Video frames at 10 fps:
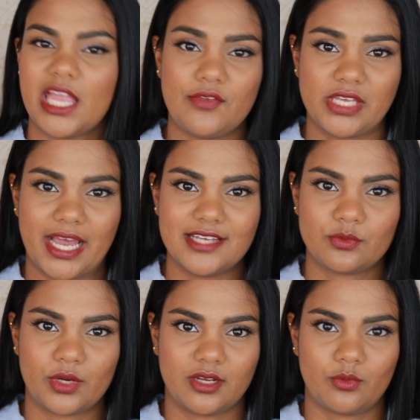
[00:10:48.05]
if you
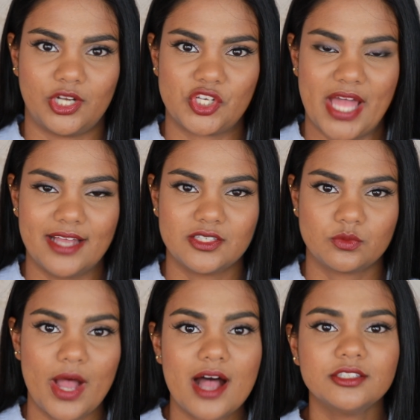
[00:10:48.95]
guys want to watch that
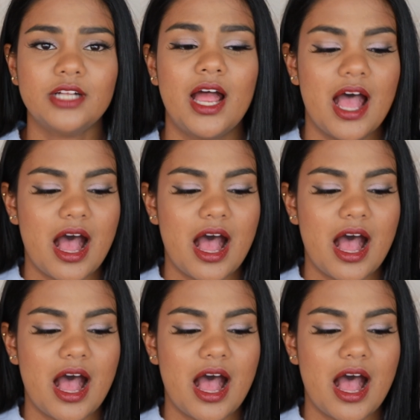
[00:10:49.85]
as well.